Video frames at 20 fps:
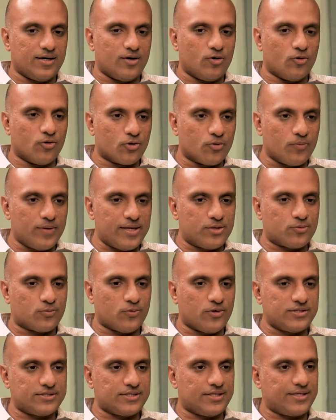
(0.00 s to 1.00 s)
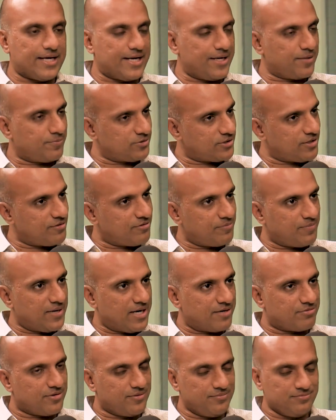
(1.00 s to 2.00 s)
Oro Wealth was a direct mutual fund
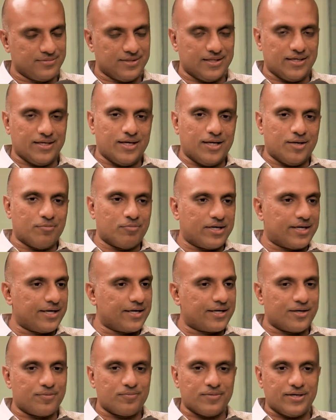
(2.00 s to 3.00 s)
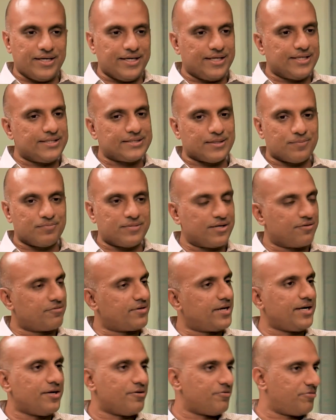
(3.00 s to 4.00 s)
platform, but InCred Money is something
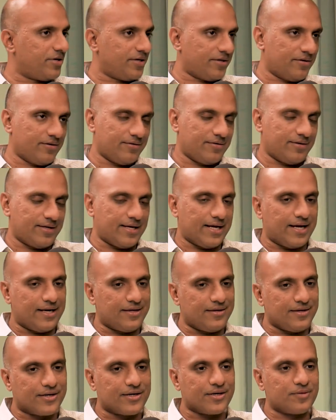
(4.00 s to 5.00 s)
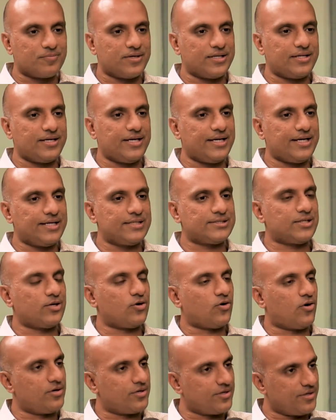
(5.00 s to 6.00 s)
very different. And InCred Money is an
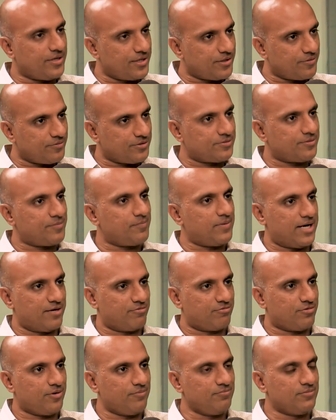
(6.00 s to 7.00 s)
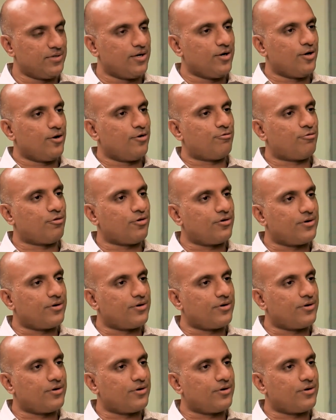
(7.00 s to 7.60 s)
alternate investment platform for